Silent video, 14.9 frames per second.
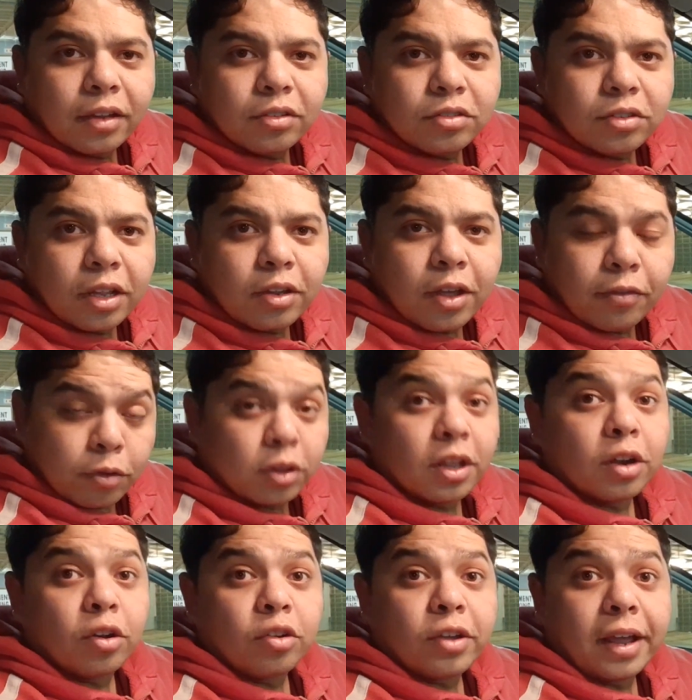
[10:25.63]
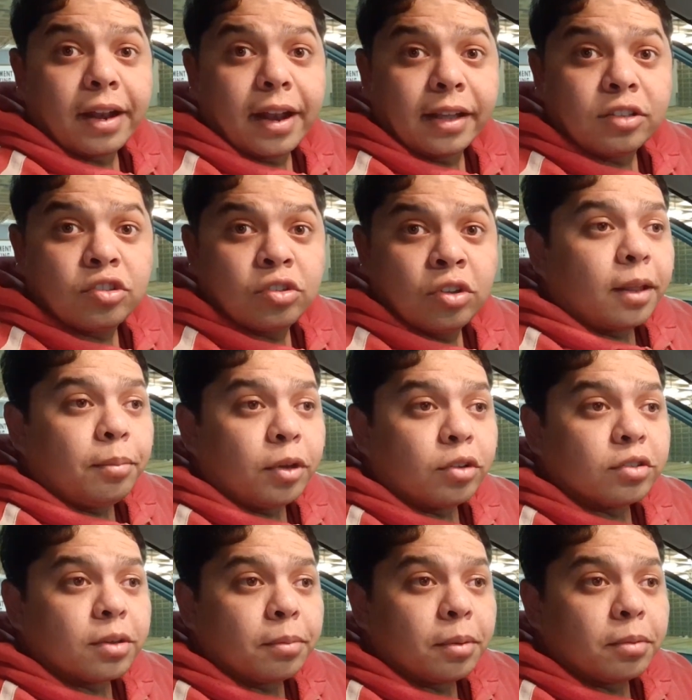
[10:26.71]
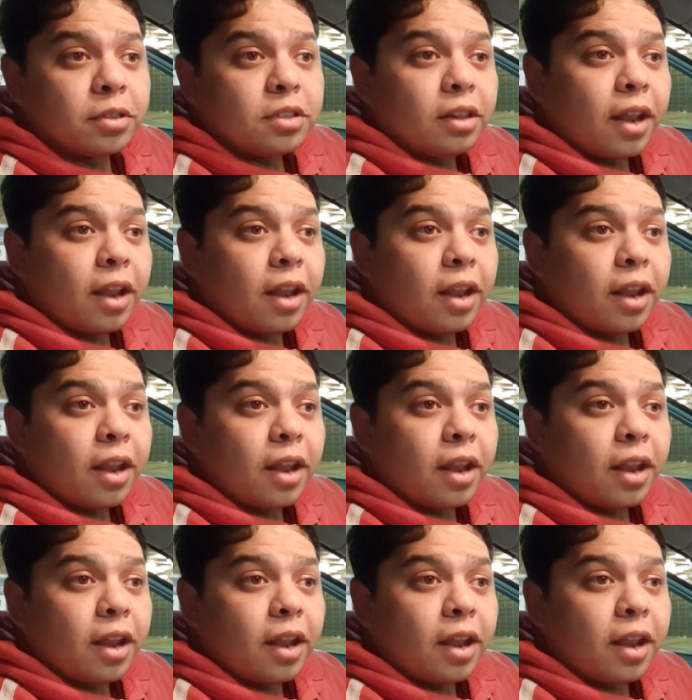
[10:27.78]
have to turn on your headlights, because some people still